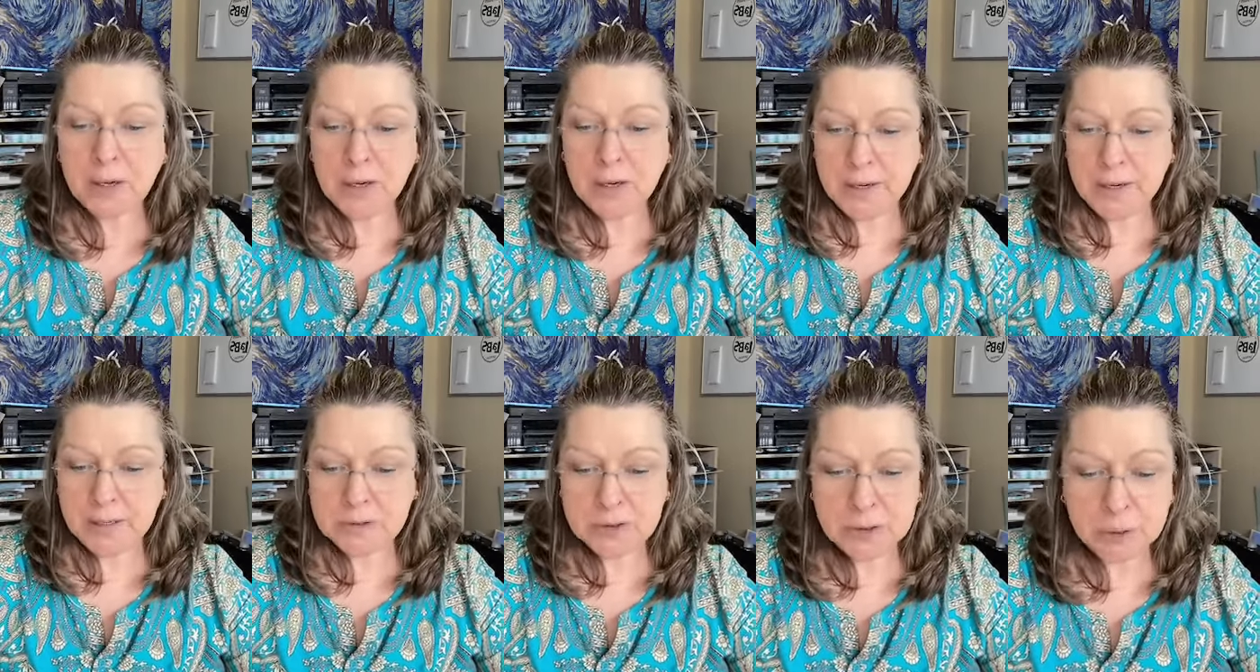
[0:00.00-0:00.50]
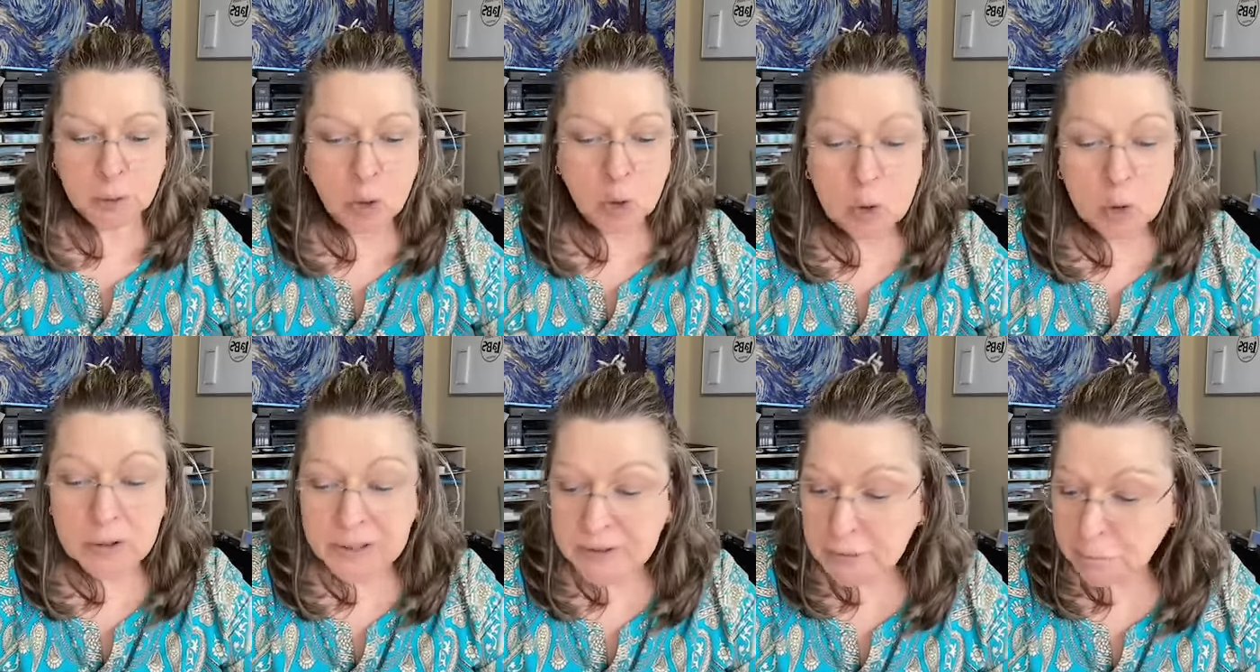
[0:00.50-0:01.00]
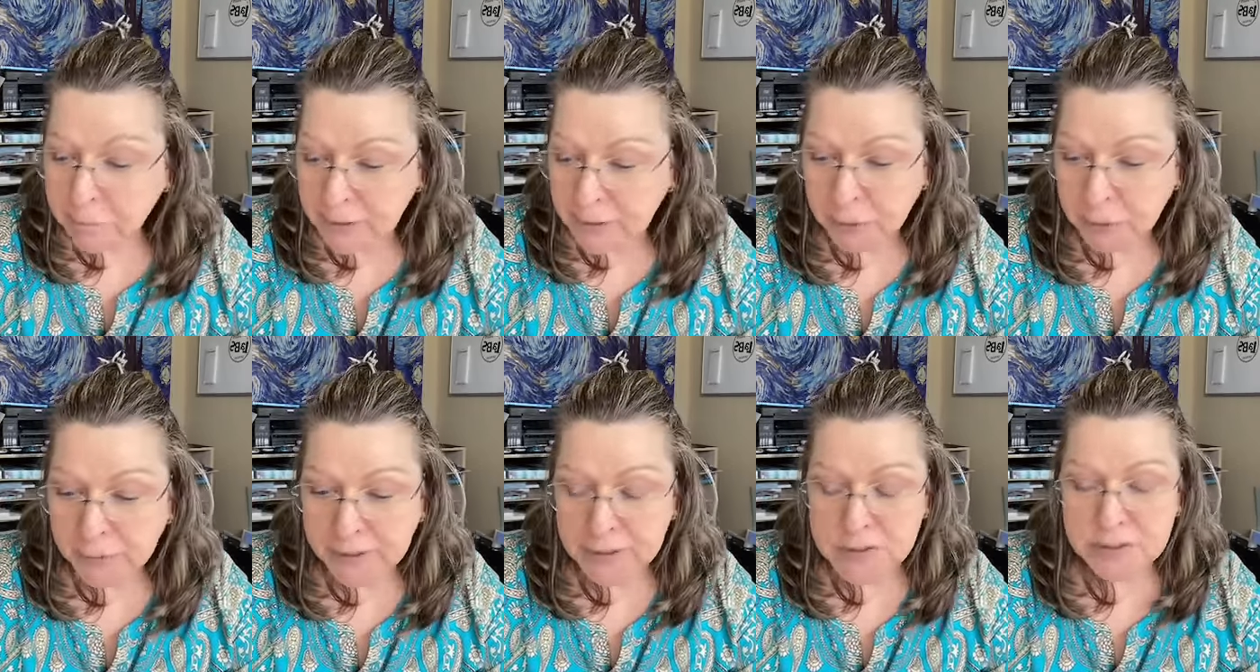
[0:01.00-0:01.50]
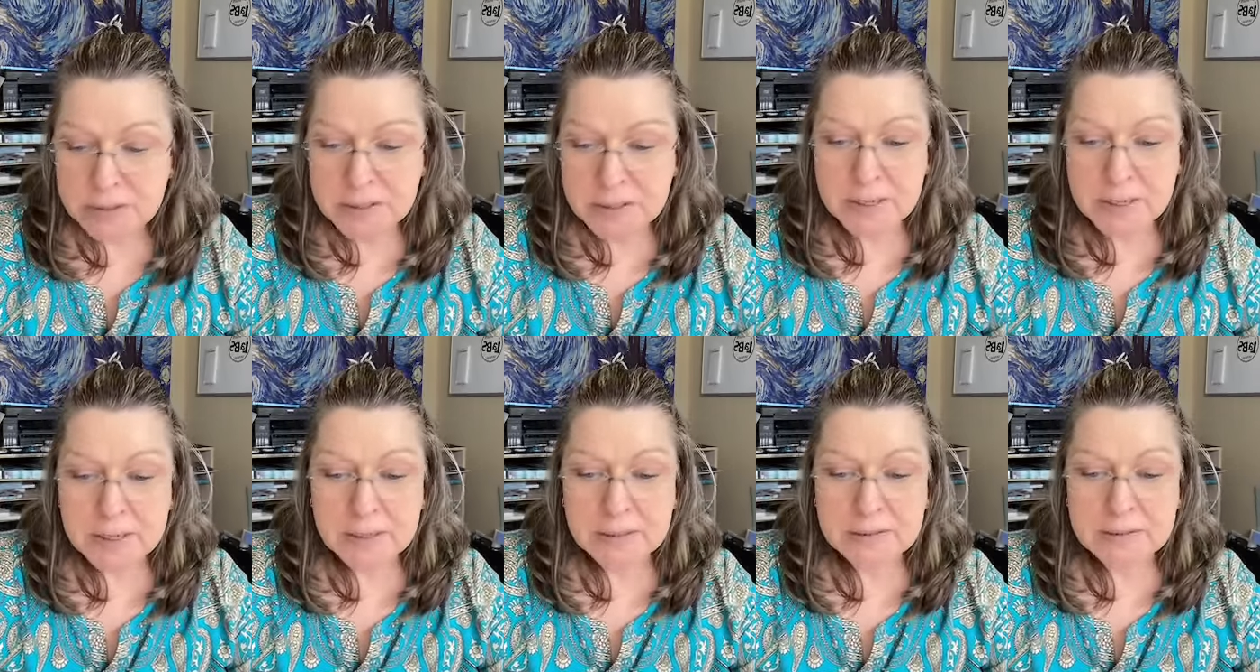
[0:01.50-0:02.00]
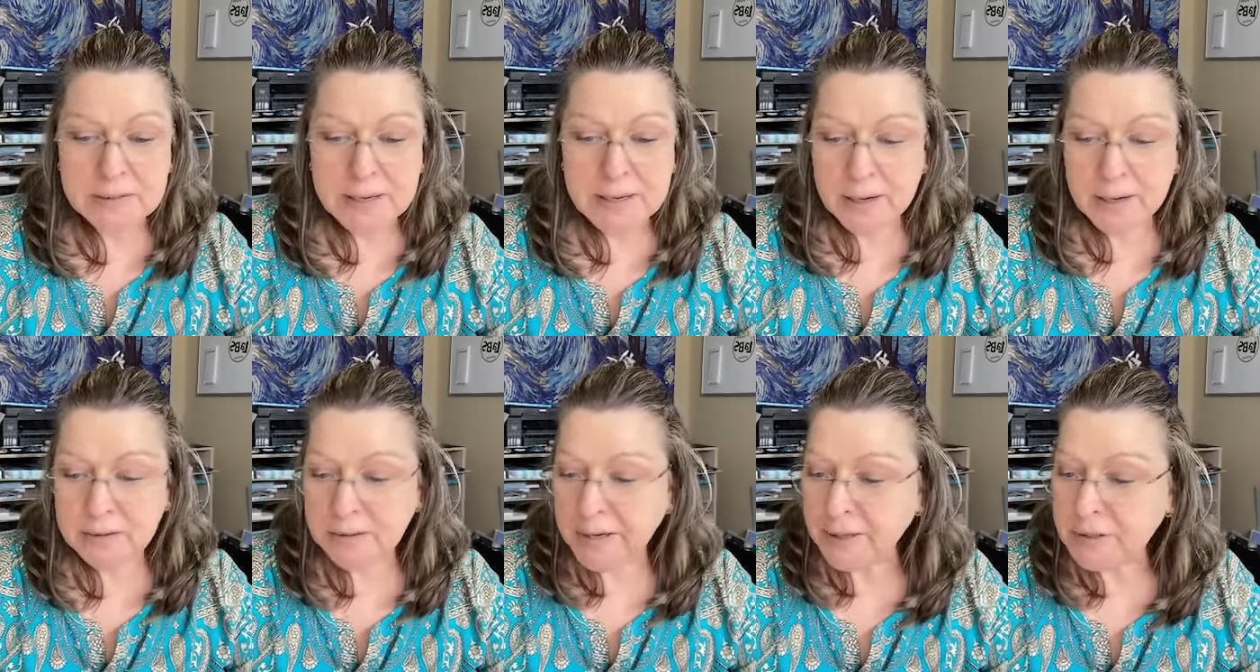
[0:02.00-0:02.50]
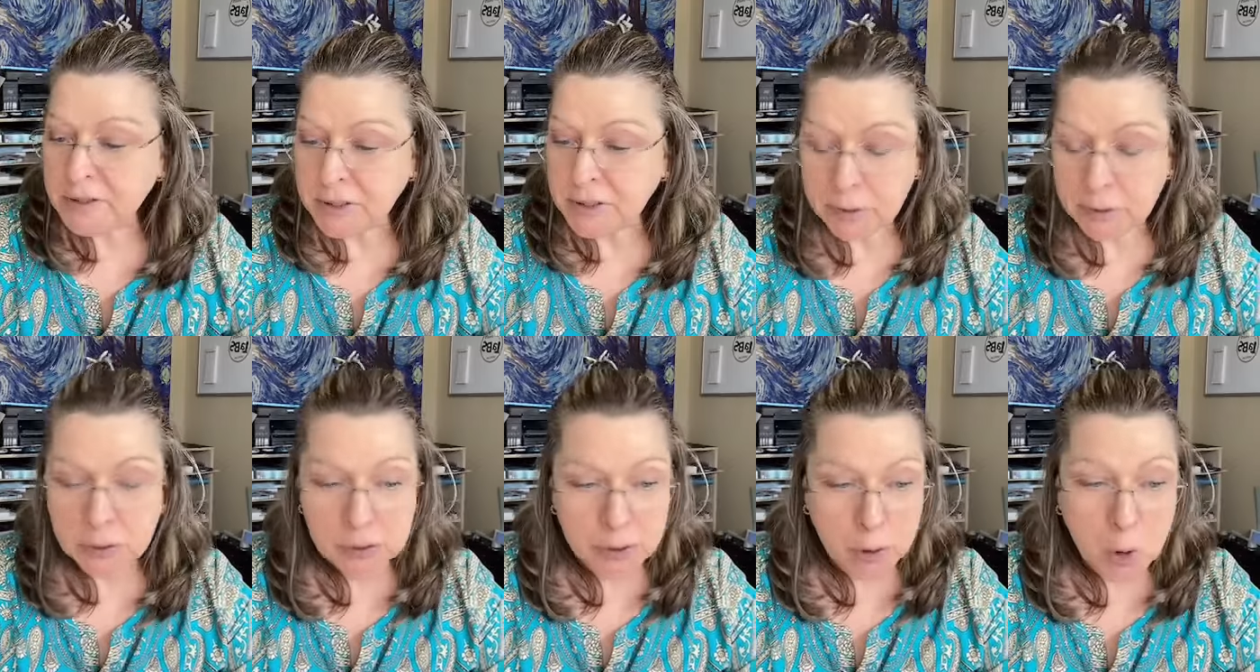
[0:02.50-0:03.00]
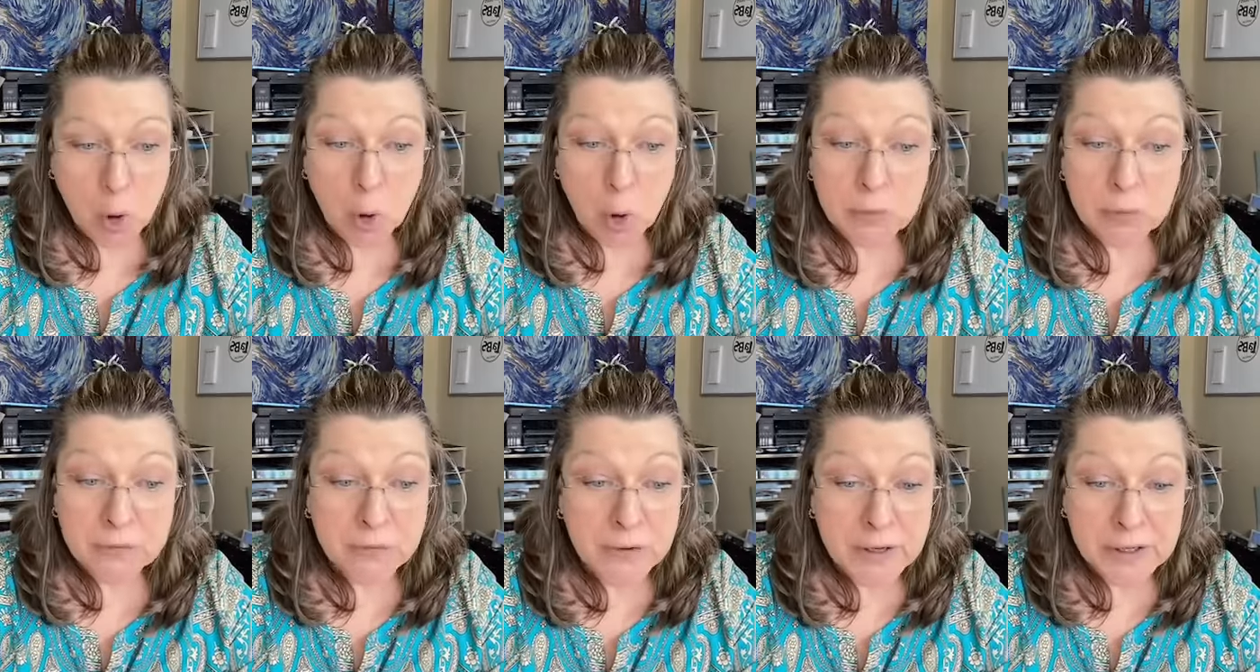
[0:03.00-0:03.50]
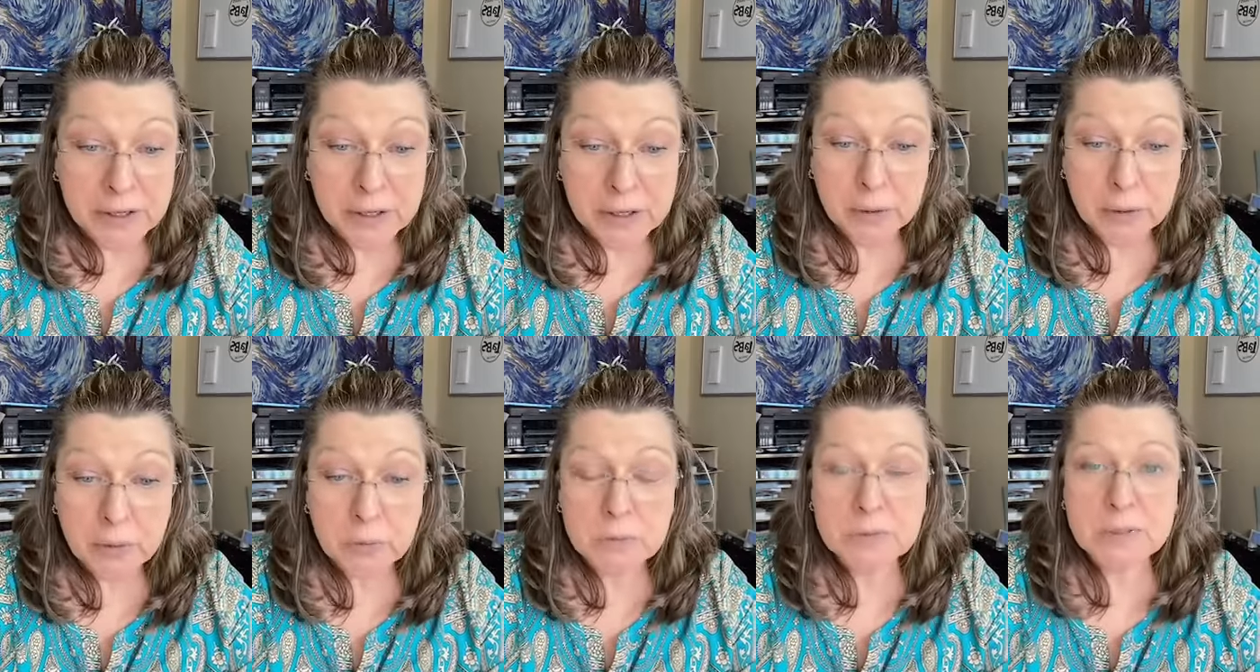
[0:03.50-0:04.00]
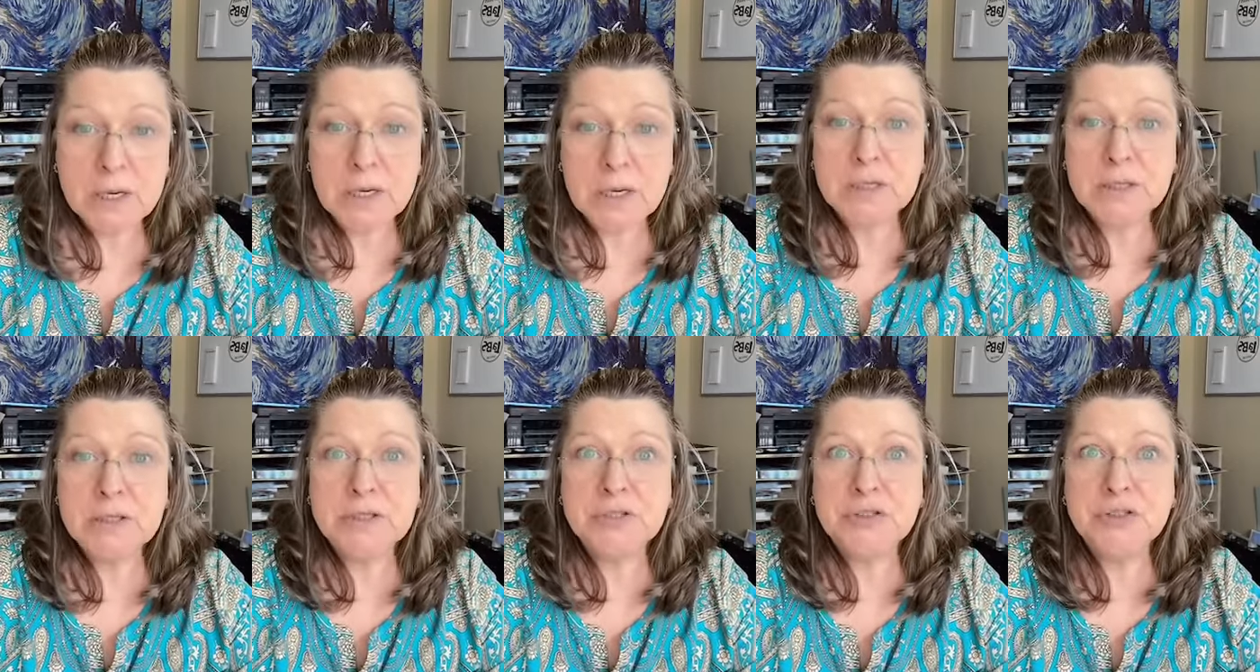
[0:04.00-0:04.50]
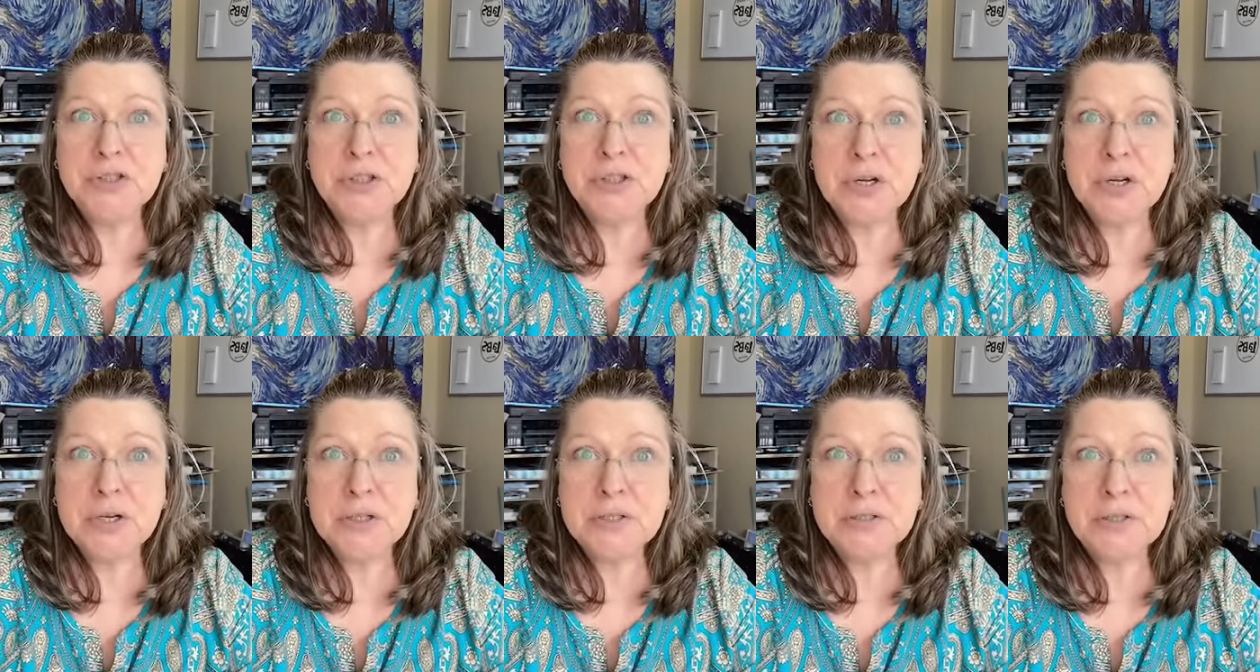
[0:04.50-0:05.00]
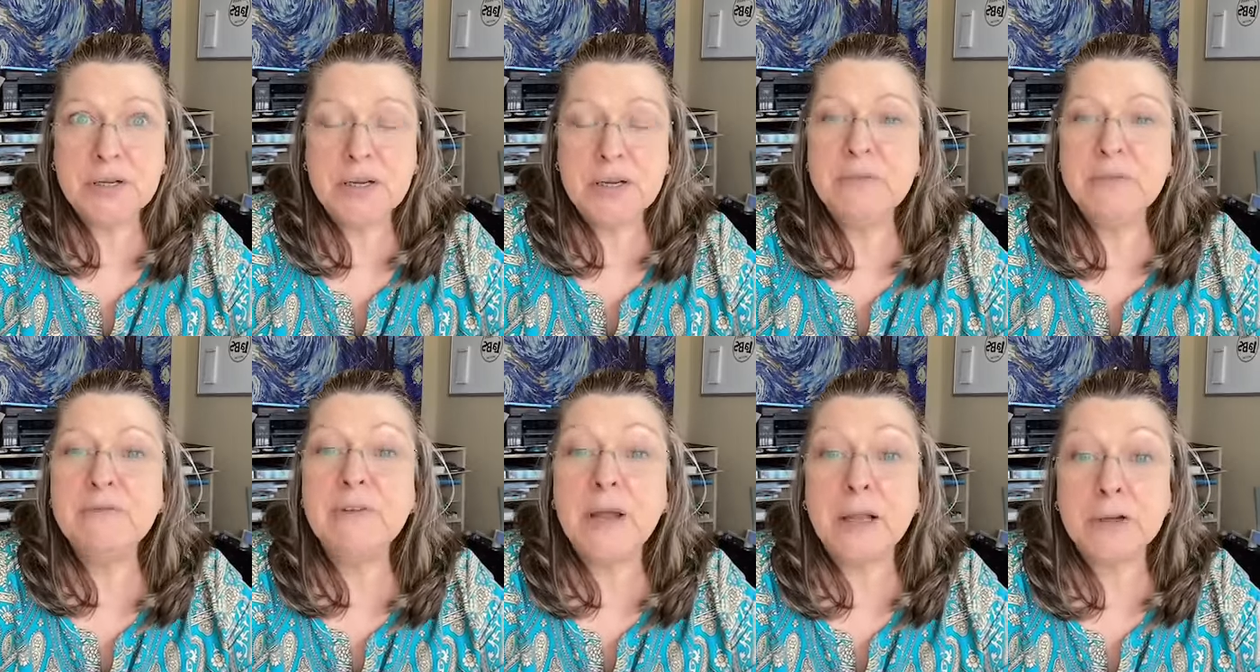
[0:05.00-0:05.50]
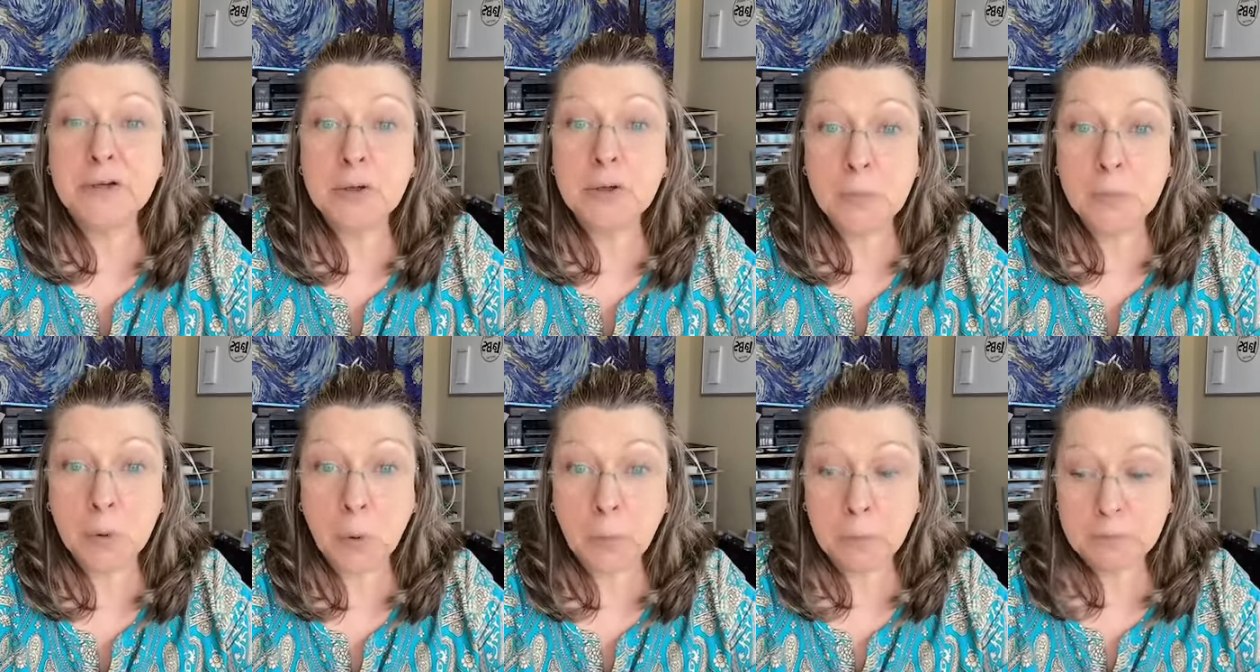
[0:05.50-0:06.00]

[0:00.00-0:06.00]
and their own experiences, and they share their own videos, it's just invaluable.